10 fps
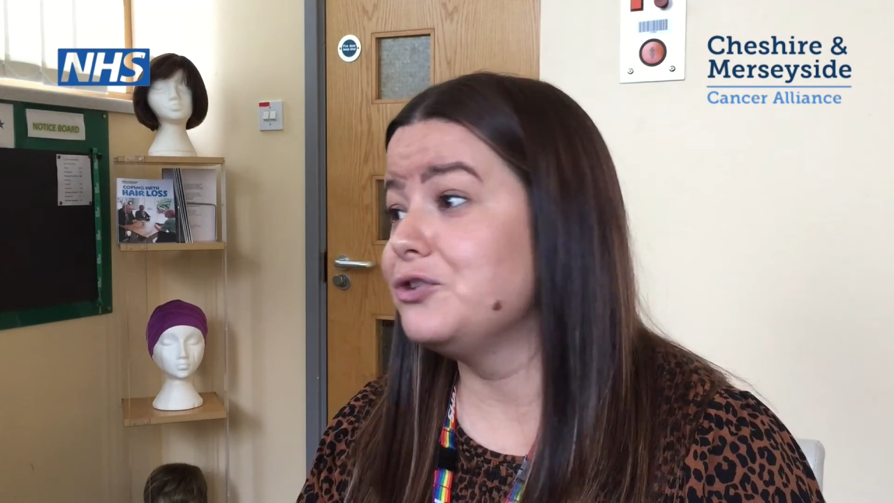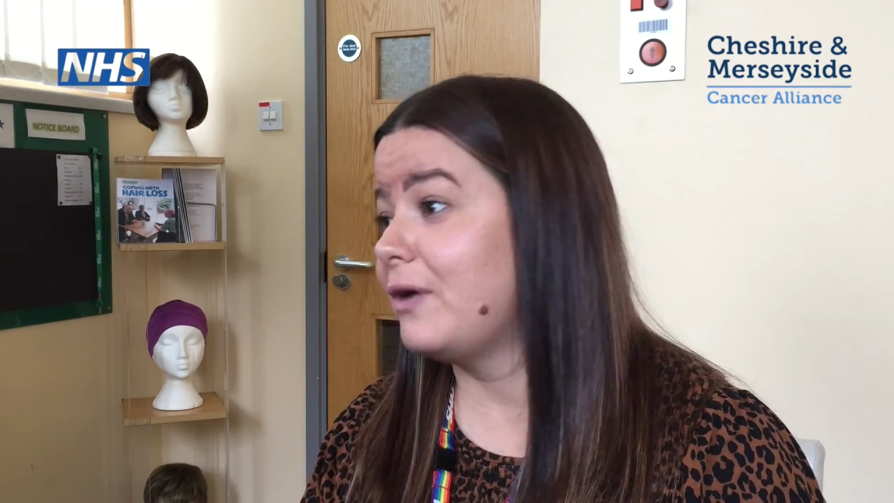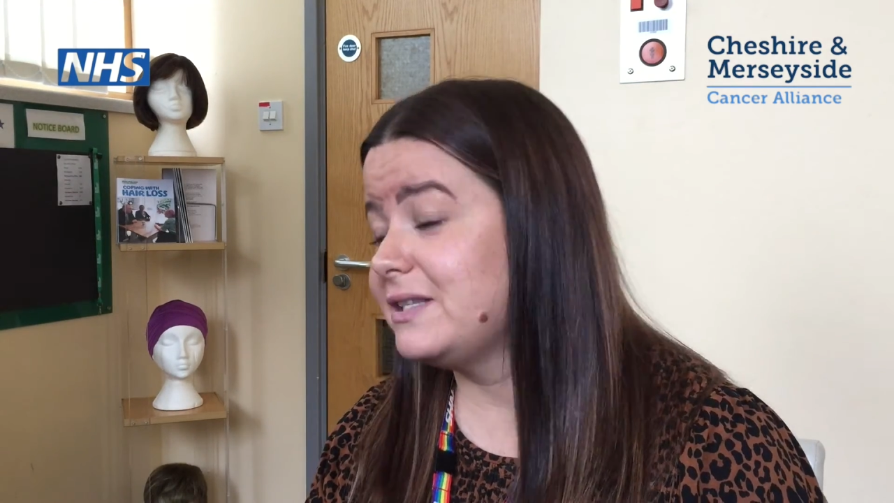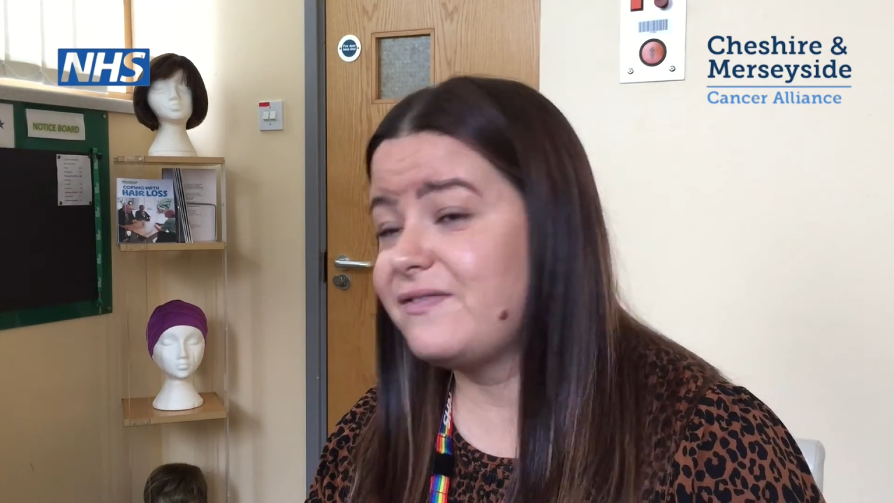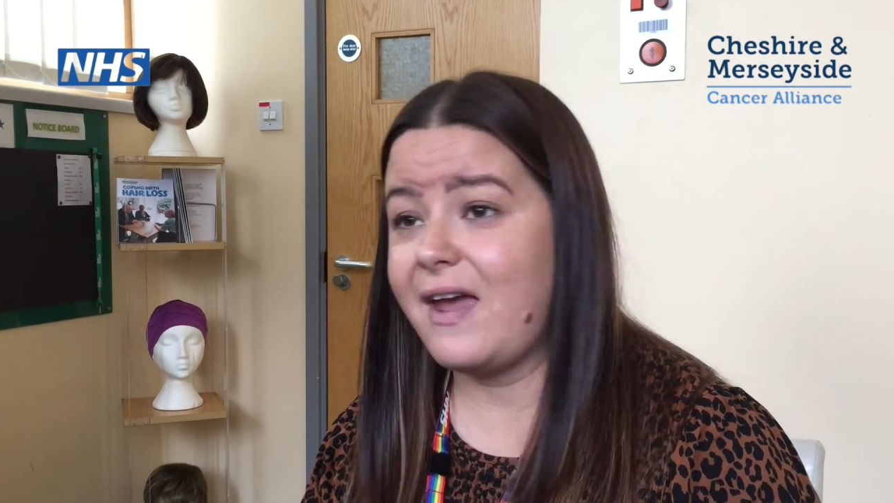
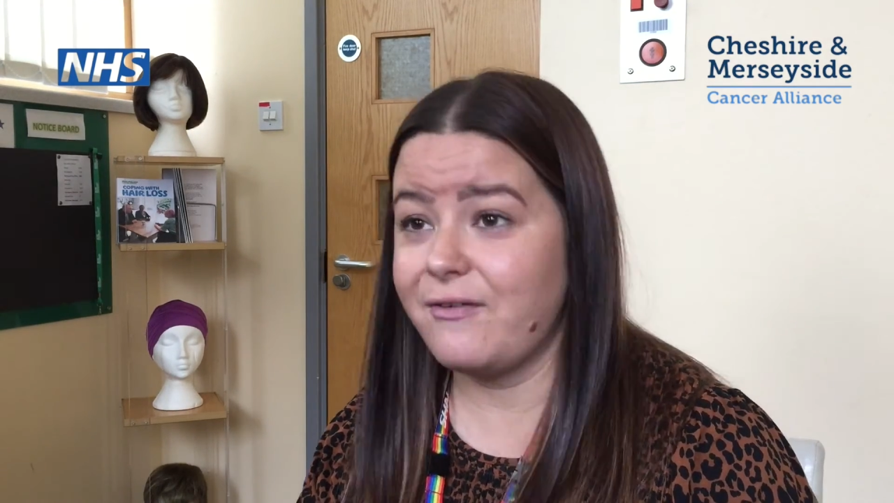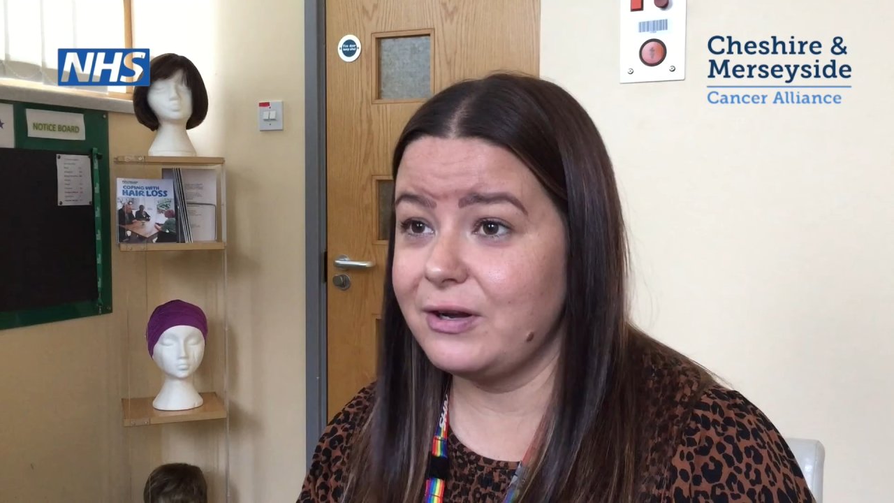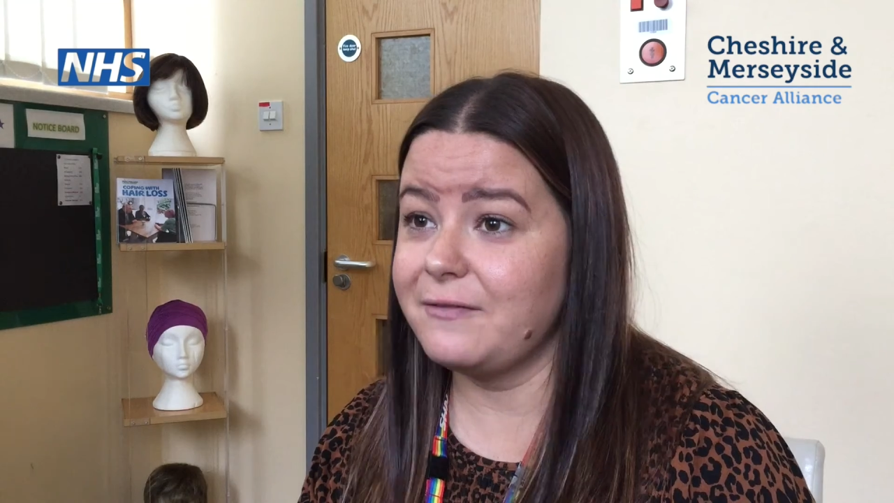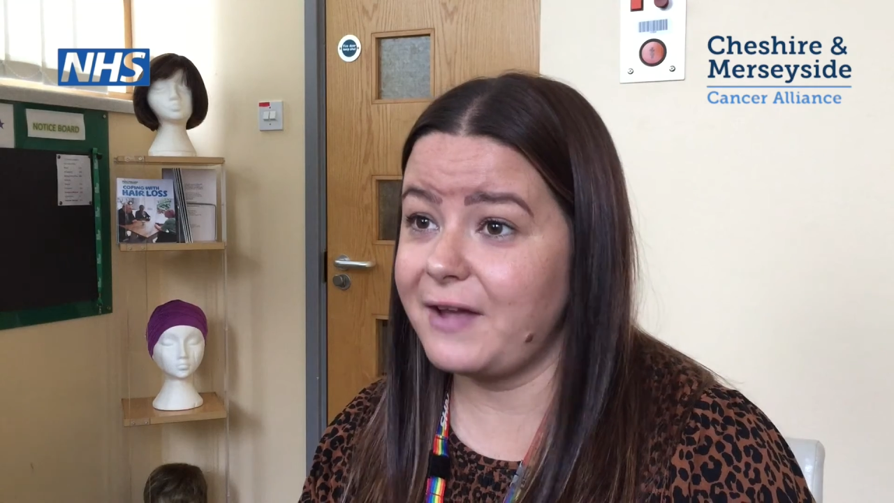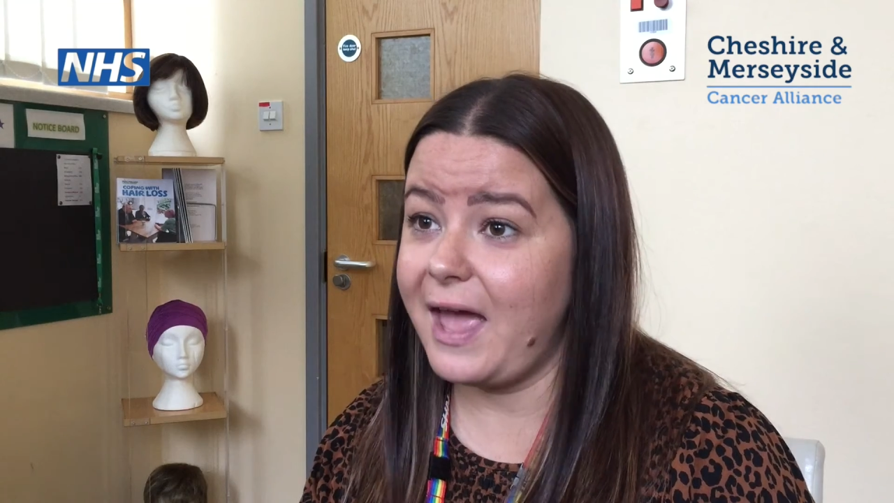
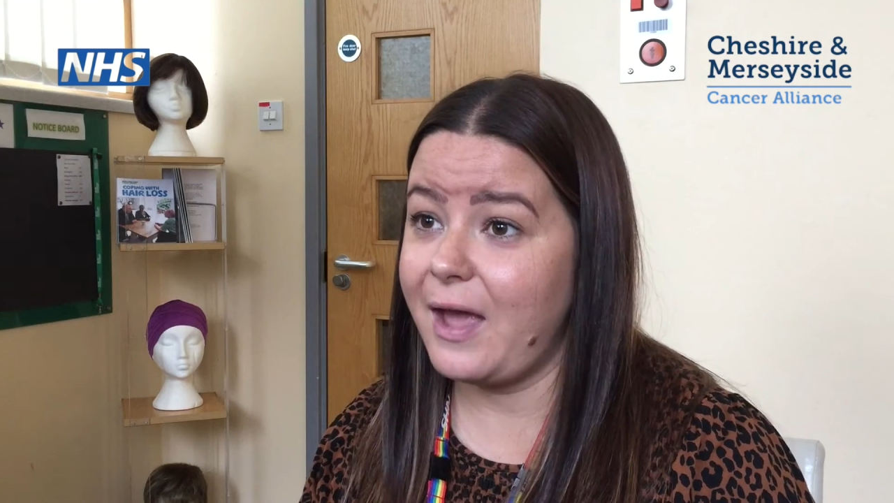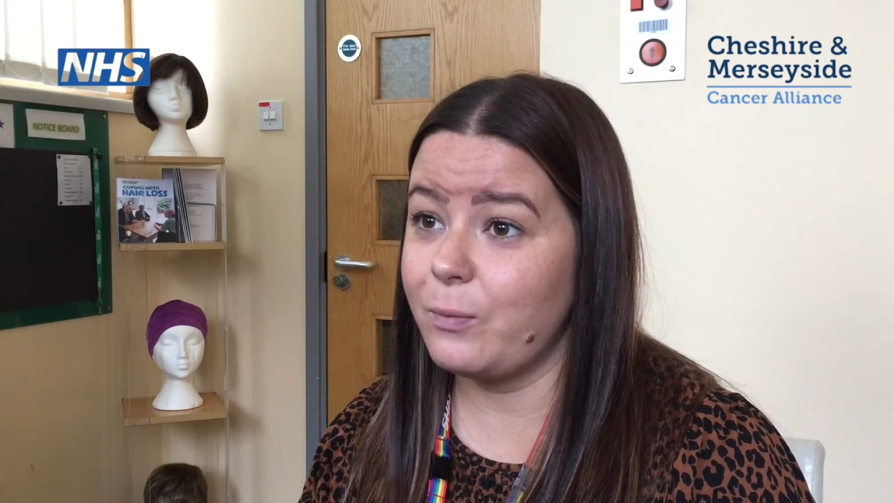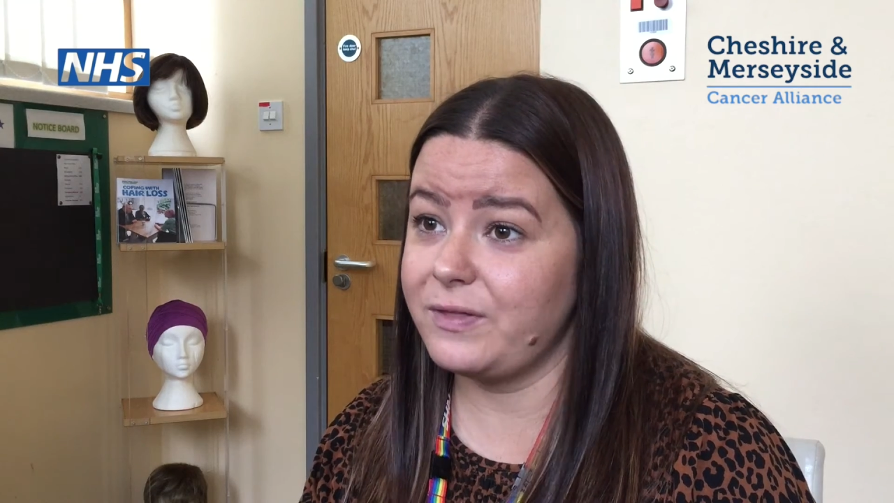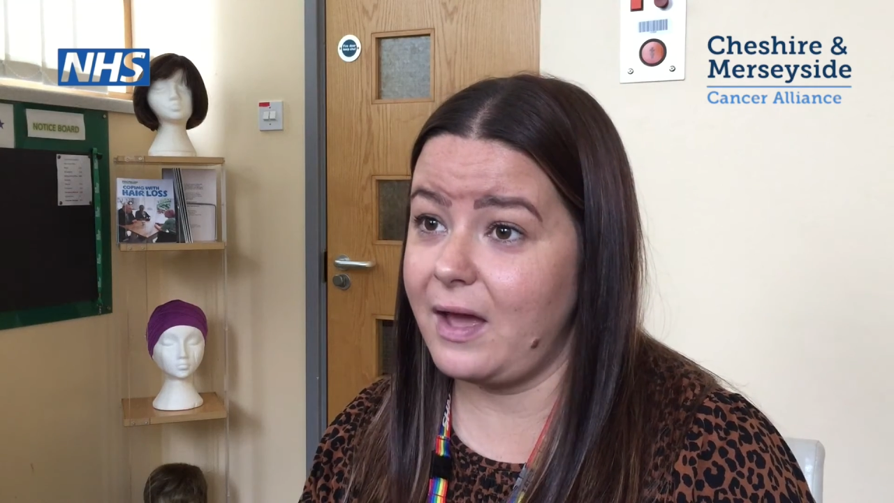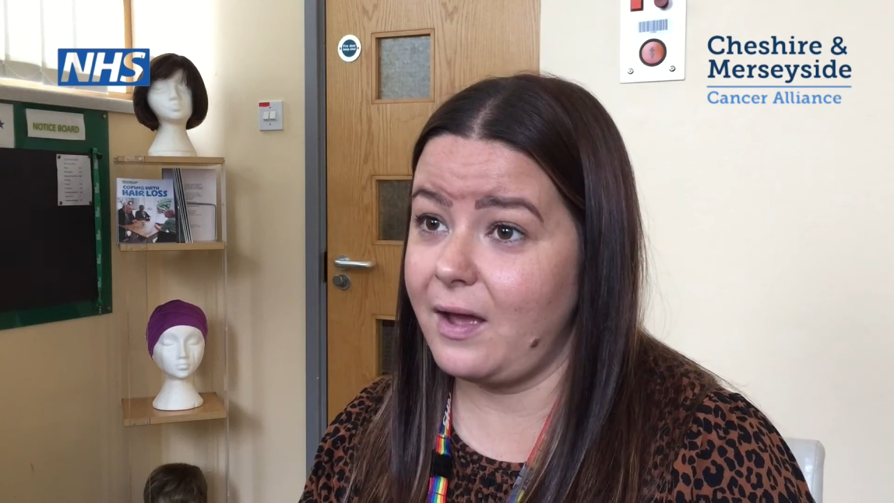transferring of care
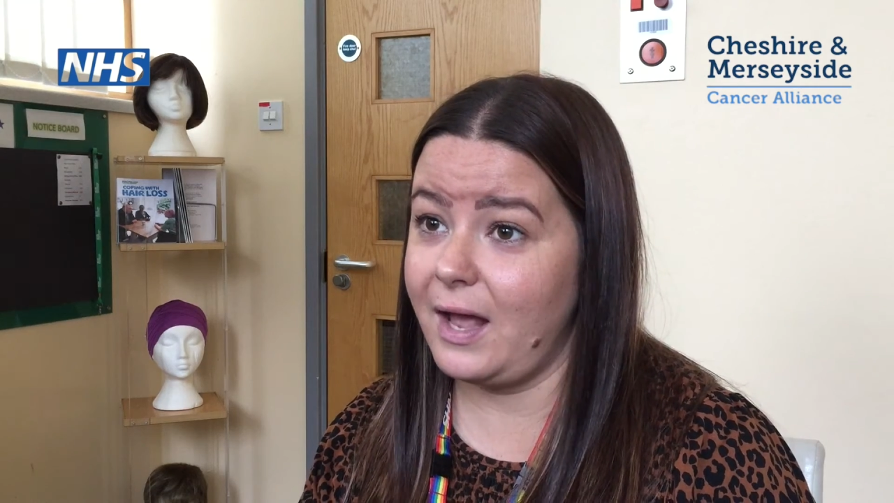with it,